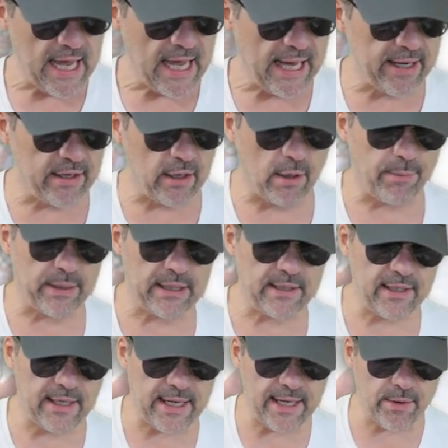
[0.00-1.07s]
I don't know. But
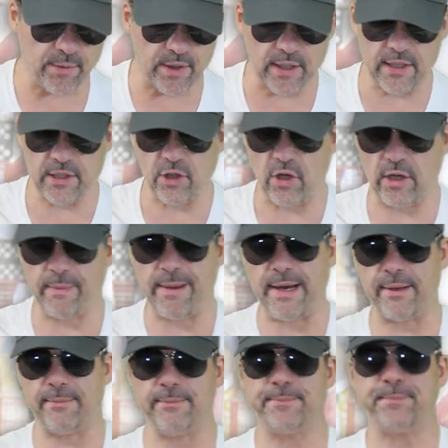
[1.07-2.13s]
today we're going to talk
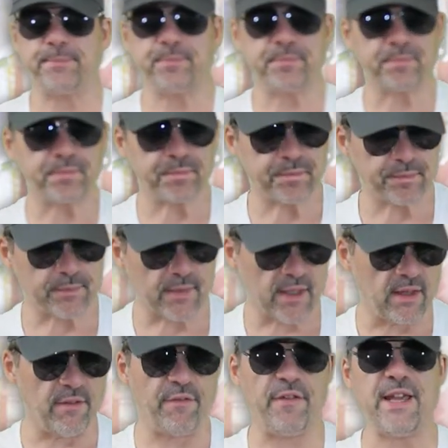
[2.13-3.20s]
about
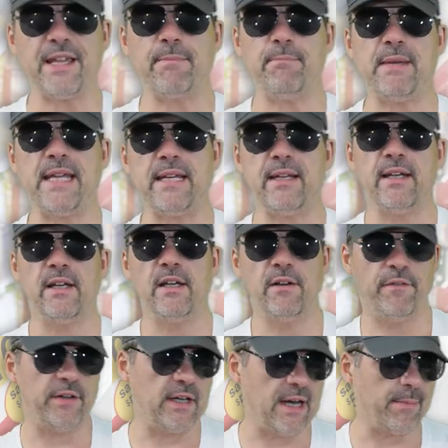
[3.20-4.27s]
the fake meat
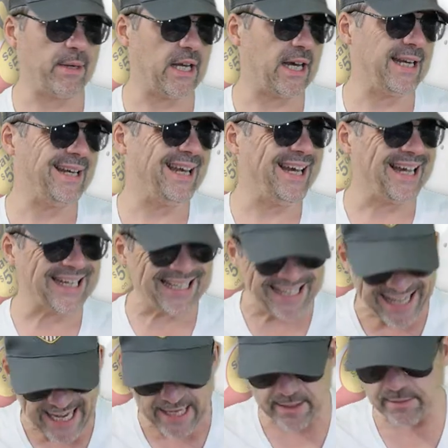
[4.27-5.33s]
phenomenon
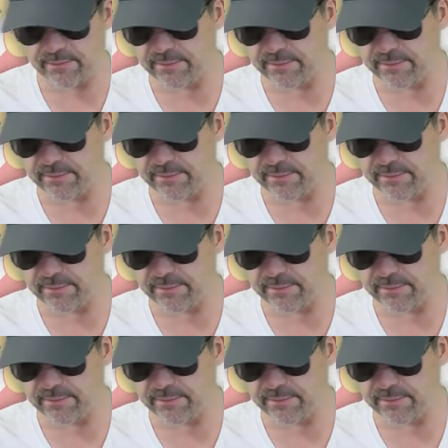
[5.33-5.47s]
again.